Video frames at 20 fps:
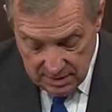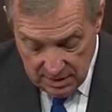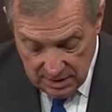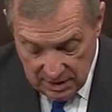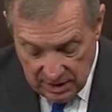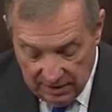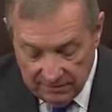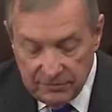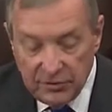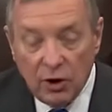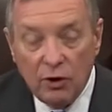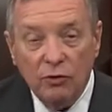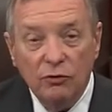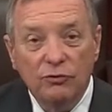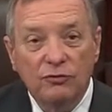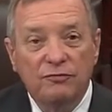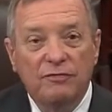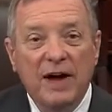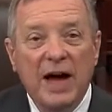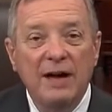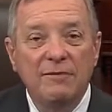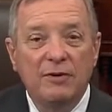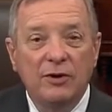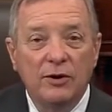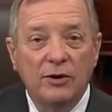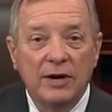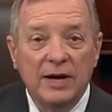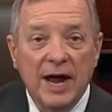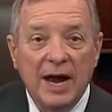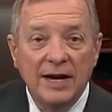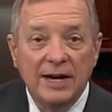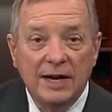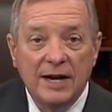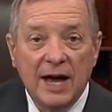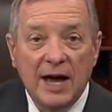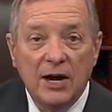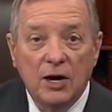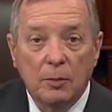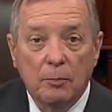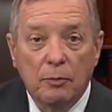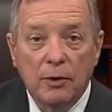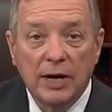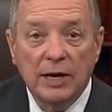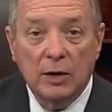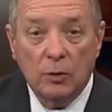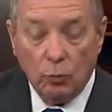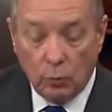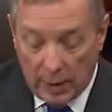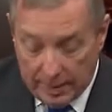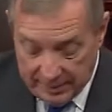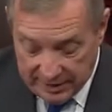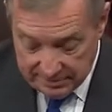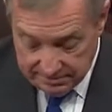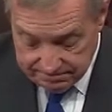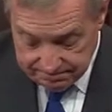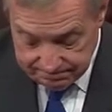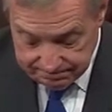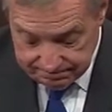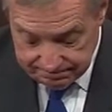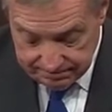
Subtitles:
Of those, 599 are pregnant women.